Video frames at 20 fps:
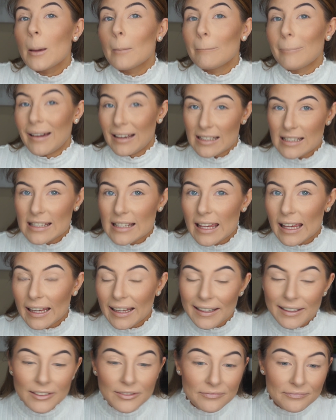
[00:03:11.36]
my
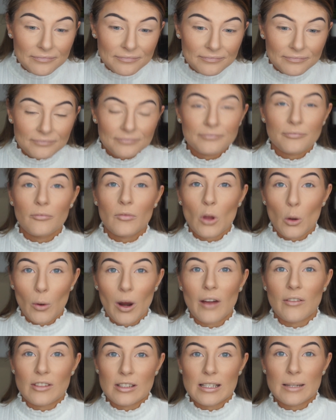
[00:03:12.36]
skin, we're
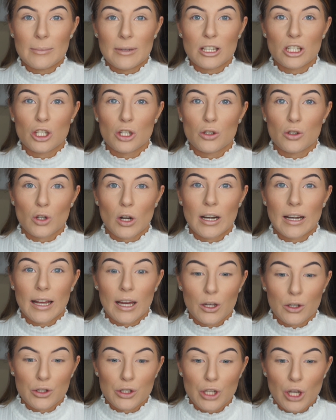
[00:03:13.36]
having some issues right
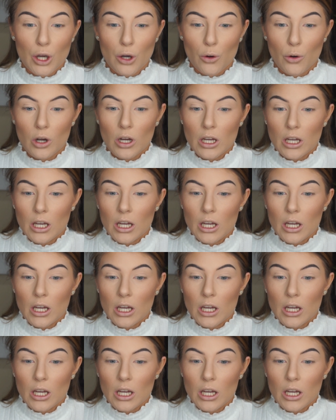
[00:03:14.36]
now, so